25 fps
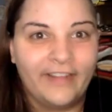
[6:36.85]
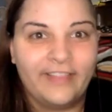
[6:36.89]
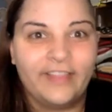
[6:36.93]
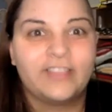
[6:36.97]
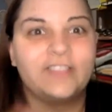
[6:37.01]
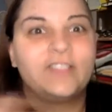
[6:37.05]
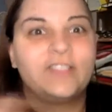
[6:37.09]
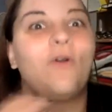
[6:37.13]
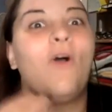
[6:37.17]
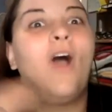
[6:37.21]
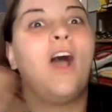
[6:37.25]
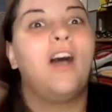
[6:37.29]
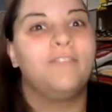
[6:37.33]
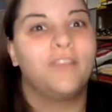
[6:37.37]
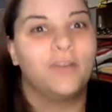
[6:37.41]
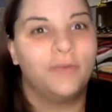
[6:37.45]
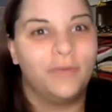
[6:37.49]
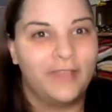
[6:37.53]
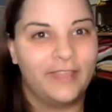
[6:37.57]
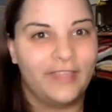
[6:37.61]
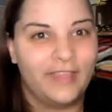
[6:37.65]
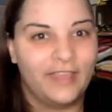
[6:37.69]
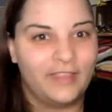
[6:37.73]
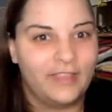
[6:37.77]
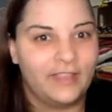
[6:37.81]
That so often we
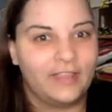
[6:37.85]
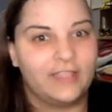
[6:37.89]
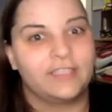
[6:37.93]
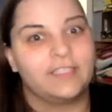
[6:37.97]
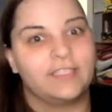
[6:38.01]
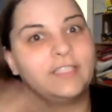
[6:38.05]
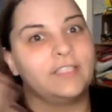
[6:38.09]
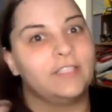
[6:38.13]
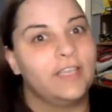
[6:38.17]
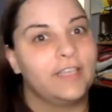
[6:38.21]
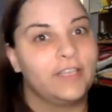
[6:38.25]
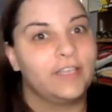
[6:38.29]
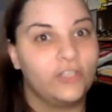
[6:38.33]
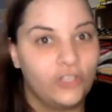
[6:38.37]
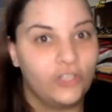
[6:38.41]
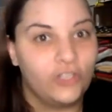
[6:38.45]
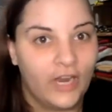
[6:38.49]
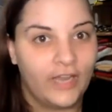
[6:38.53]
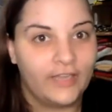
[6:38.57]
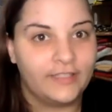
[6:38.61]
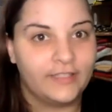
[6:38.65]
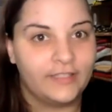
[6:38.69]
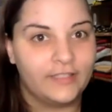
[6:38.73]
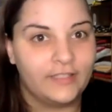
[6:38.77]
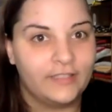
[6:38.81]
think that this is like
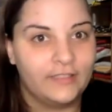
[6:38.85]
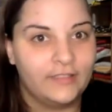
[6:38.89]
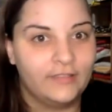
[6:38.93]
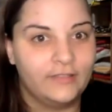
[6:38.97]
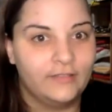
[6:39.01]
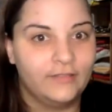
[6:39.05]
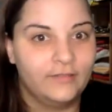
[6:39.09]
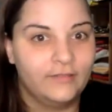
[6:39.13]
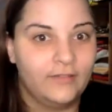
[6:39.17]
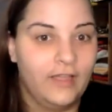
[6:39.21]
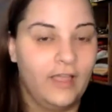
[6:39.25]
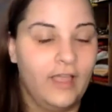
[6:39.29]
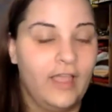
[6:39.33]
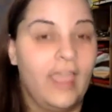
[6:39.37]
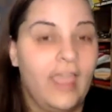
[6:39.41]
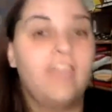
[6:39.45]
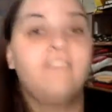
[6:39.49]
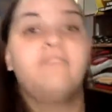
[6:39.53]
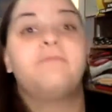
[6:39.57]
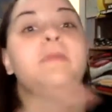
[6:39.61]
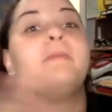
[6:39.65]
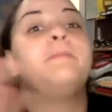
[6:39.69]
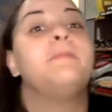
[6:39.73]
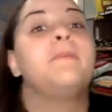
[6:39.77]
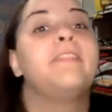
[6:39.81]
just, if
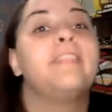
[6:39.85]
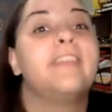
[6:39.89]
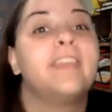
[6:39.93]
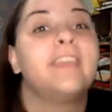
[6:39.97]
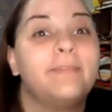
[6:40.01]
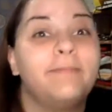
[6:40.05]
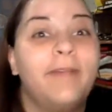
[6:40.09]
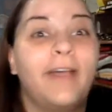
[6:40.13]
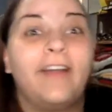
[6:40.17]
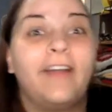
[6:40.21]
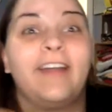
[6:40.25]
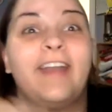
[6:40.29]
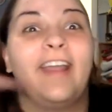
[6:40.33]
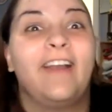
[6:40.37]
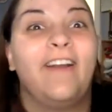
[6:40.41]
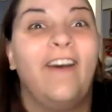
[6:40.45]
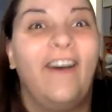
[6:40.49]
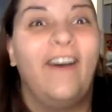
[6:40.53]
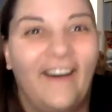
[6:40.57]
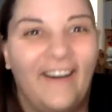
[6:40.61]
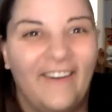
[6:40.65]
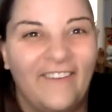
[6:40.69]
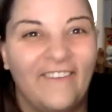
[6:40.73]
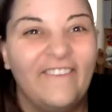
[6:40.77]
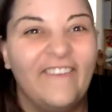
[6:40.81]
people think about it at
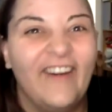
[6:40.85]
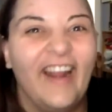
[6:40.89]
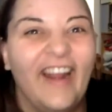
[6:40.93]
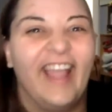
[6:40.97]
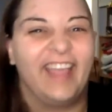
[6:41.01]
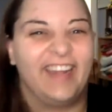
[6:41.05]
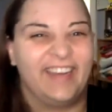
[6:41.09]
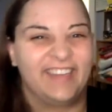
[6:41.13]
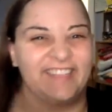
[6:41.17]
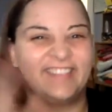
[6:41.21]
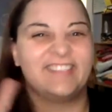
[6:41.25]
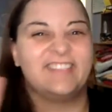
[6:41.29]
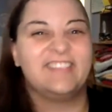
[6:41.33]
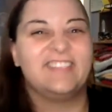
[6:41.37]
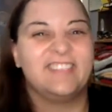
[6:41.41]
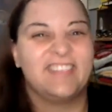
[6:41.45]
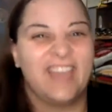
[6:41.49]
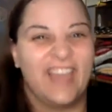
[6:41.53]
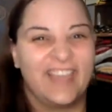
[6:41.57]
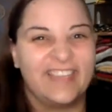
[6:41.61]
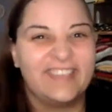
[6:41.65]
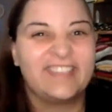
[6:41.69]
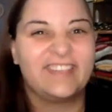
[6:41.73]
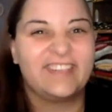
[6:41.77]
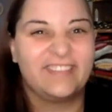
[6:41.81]
all, right, it's
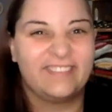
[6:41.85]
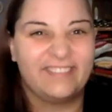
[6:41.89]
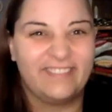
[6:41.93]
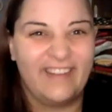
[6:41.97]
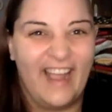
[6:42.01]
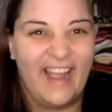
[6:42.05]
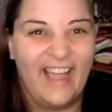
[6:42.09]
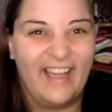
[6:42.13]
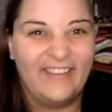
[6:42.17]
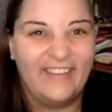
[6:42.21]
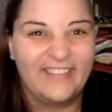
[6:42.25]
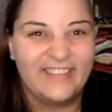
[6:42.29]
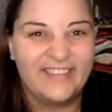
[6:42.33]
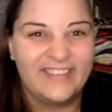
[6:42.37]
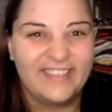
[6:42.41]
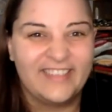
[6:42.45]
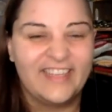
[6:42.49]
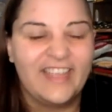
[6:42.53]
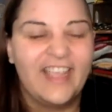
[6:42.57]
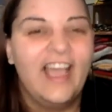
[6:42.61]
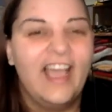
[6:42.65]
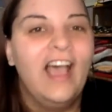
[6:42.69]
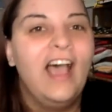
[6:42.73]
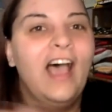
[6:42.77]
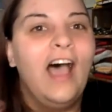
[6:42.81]
just around
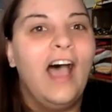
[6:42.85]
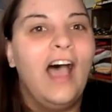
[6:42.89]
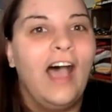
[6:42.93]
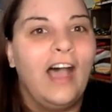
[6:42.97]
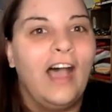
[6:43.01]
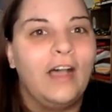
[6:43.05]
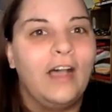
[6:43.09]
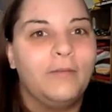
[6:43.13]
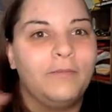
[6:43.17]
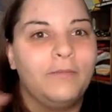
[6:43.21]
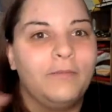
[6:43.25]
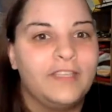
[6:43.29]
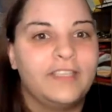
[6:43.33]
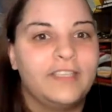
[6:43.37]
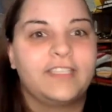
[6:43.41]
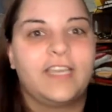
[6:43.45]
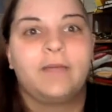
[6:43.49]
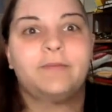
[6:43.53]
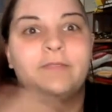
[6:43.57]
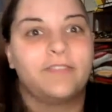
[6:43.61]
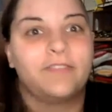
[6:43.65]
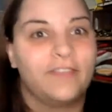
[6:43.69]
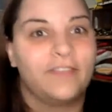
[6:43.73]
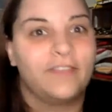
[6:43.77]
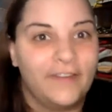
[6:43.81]
these
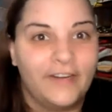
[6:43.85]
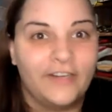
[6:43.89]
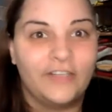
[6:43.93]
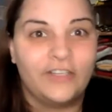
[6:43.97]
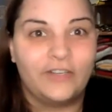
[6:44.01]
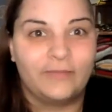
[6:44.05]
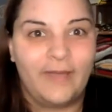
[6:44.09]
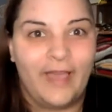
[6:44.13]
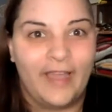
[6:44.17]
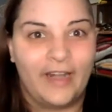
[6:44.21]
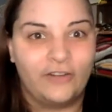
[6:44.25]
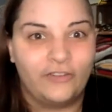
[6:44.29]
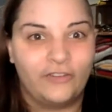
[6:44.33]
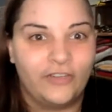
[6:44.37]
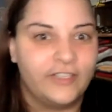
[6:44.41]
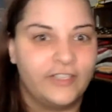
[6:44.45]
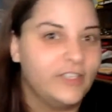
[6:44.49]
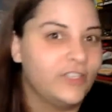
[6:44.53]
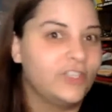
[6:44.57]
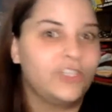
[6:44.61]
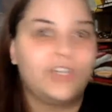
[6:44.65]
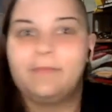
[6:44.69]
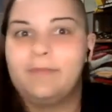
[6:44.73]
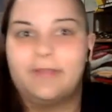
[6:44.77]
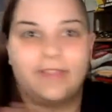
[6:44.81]
times of like very dramatic
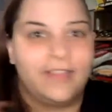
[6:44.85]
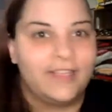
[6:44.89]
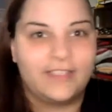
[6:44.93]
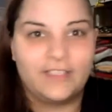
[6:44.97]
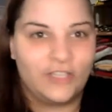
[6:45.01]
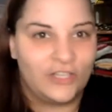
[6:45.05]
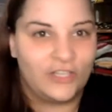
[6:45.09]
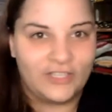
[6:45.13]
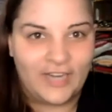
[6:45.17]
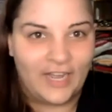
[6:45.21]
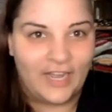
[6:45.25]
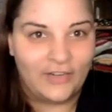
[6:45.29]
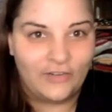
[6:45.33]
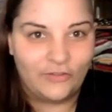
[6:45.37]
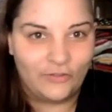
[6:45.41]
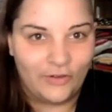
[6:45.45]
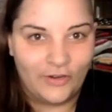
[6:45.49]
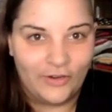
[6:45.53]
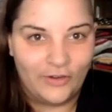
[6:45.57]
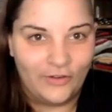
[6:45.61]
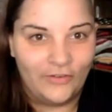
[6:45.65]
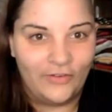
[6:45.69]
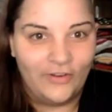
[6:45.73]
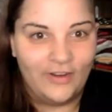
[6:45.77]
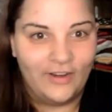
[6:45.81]
transition, but that's just not
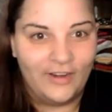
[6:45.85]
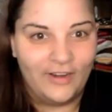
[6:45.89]
true.